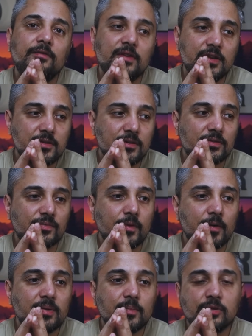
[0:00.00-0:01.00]
of videos
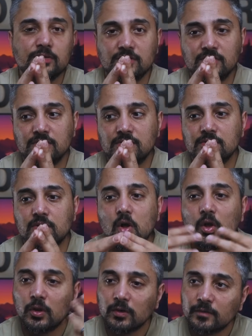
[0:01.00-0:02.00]
where people just
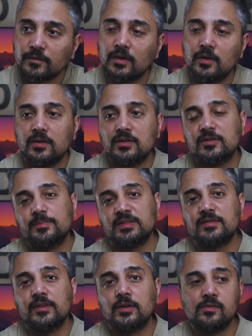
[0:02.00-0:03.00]
solve a
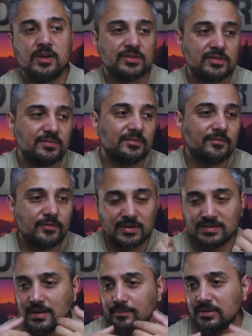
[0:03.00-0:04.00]
specific question. For
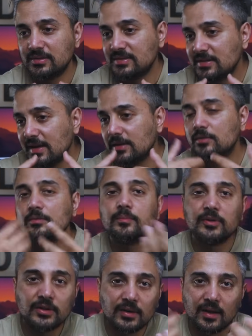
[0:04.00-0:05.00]
example, design
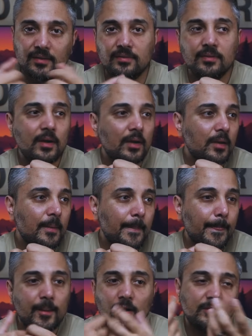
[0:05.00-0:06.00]
Uber, and
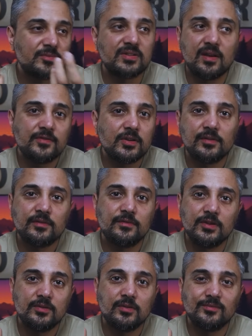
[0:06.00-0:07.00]
almost every other
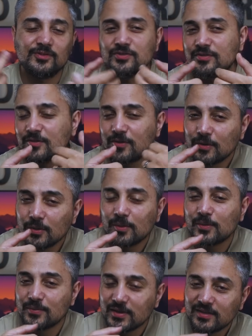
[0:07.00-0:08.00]
video will just go
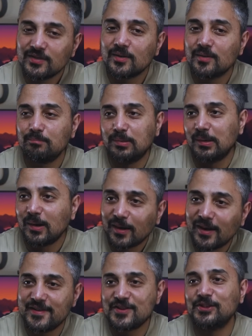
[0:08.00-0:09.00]
read the blog
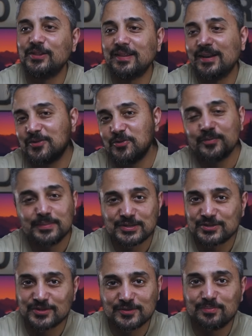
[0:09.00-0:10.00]
article that
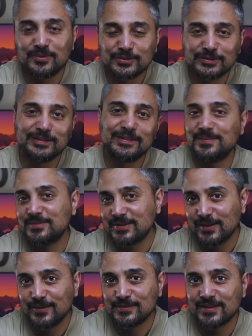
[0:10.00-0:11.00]
Uber's just posted
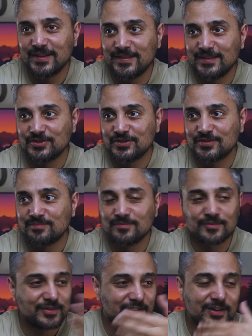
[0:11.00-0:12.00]
themselves, and then just
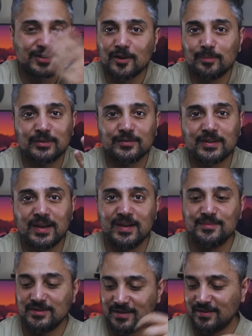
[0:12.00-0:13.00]
read it a couple of
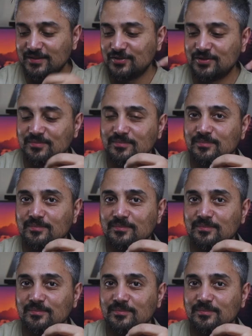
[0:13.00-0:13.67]
times, and then just